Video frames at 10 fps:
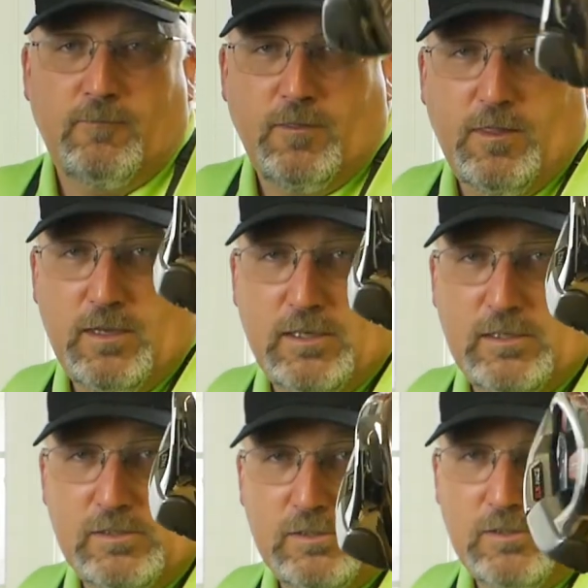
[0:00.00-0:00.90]

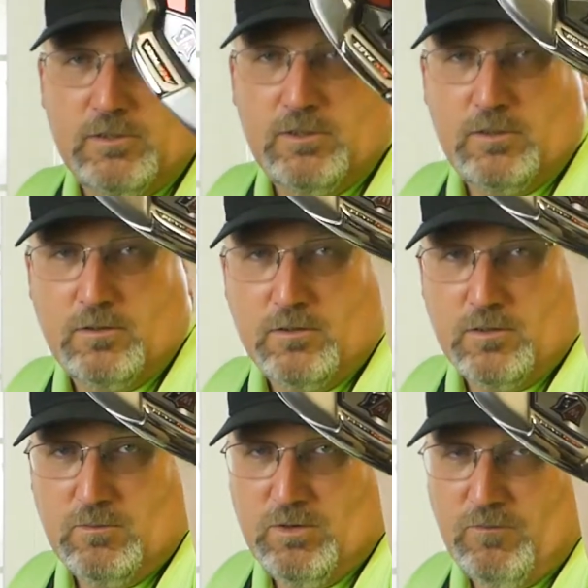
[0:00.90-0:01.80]
this
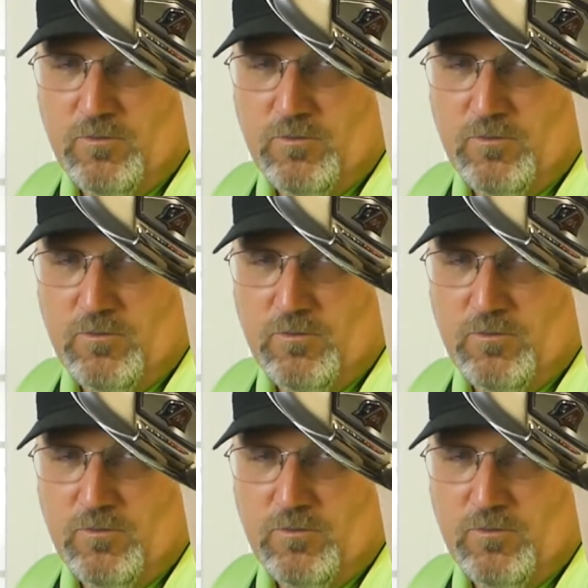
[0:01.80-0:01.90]
could be